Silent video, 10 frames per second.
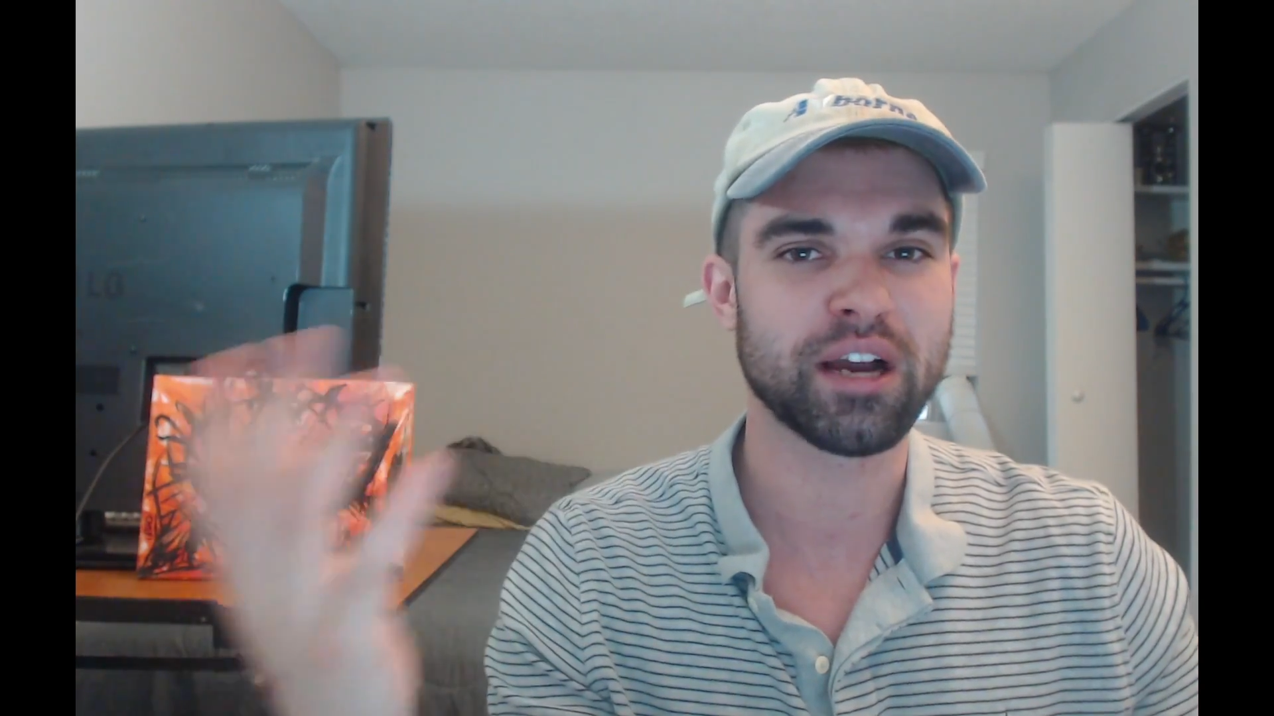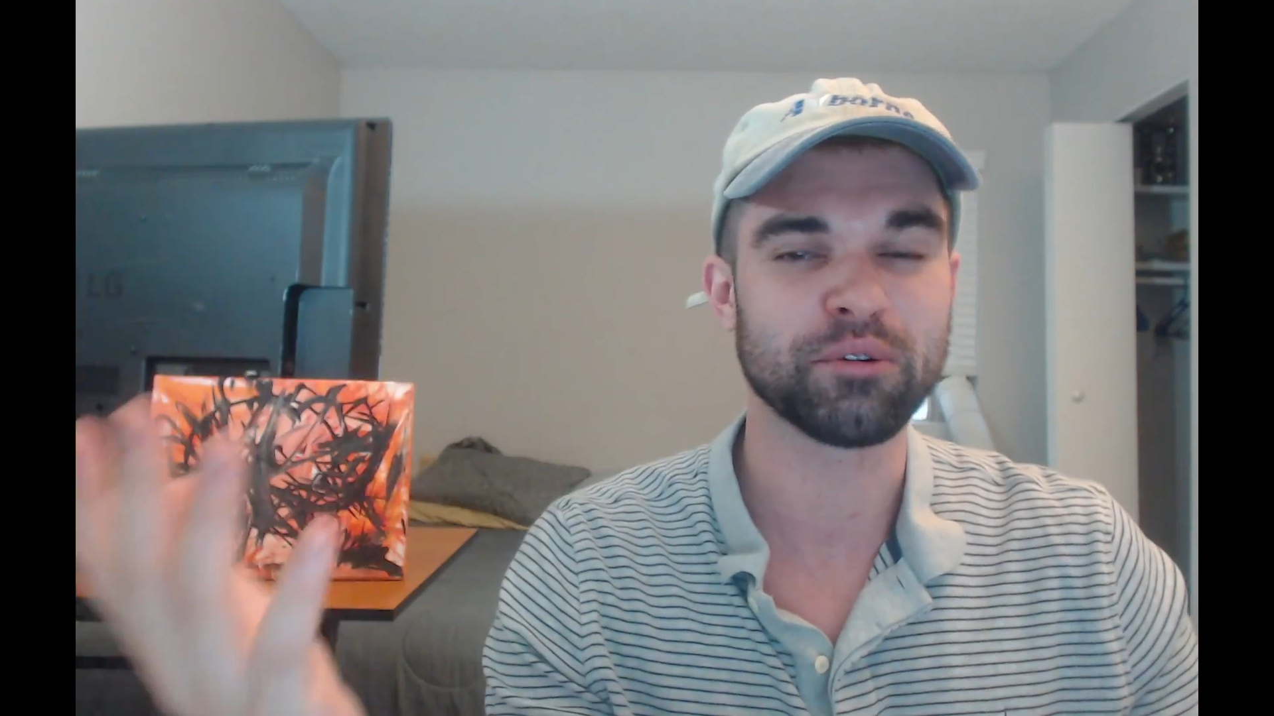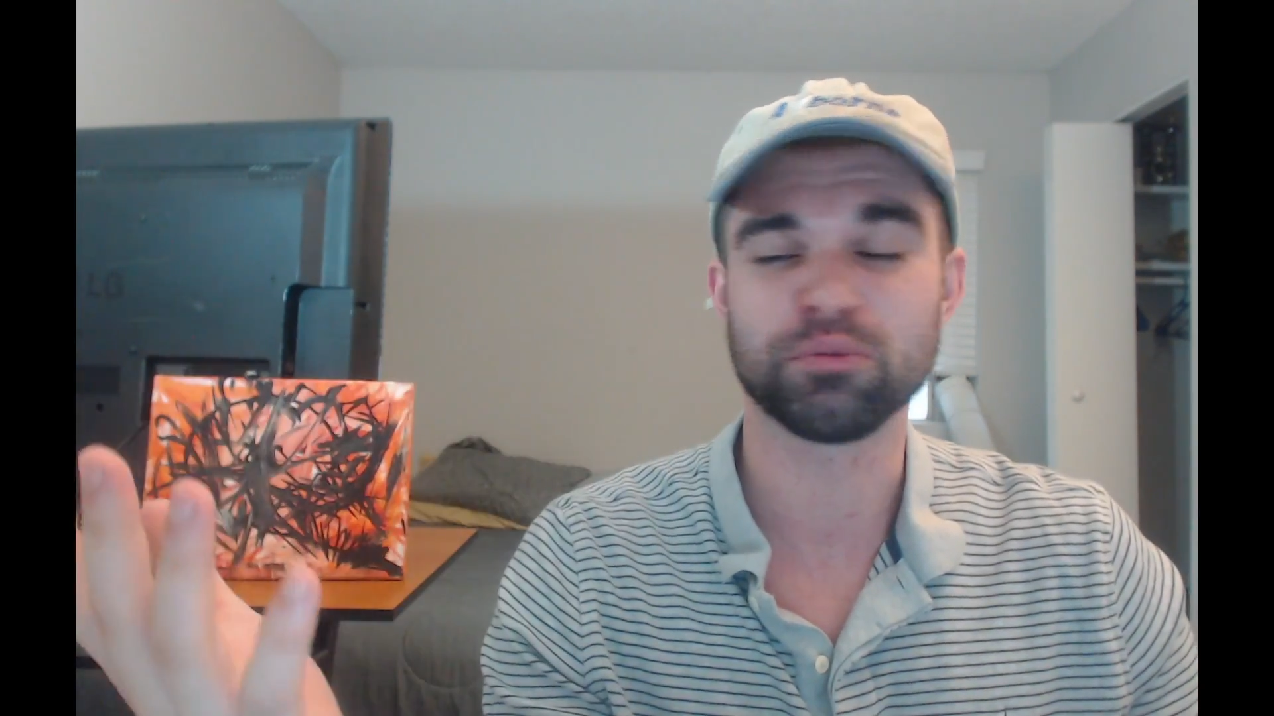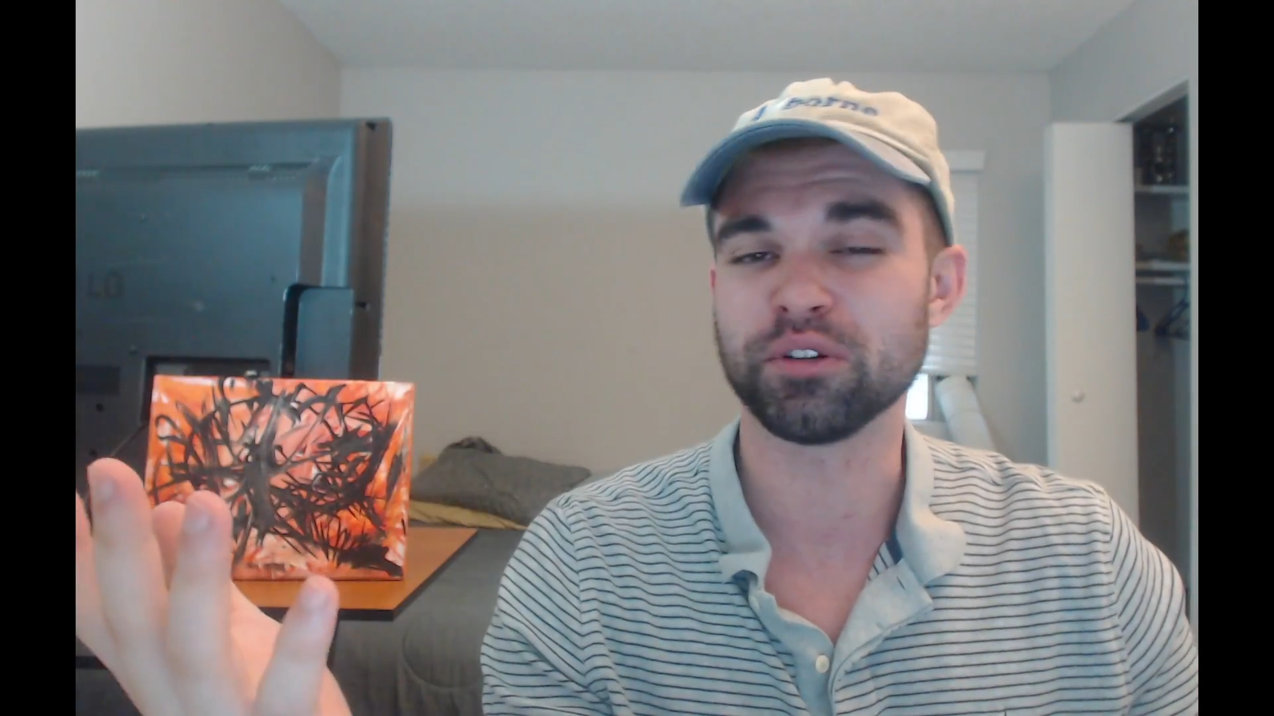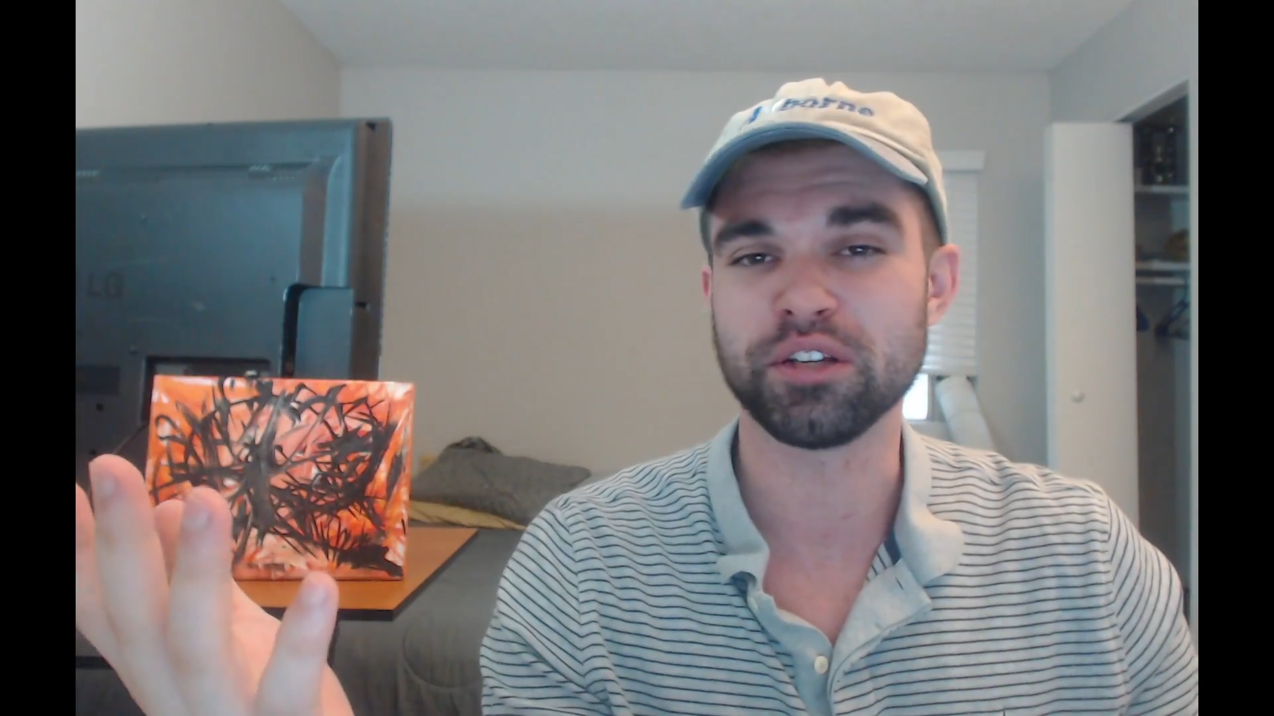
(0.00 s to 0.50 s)
I
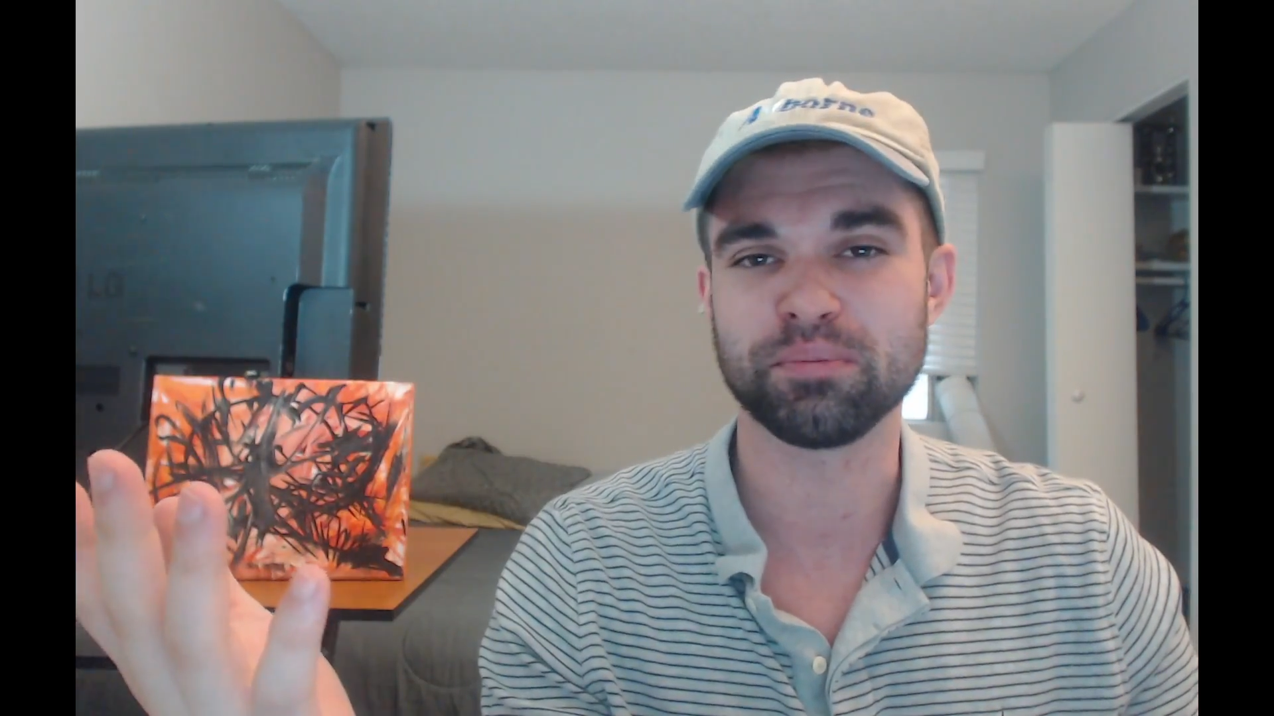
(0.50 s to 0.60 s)
would really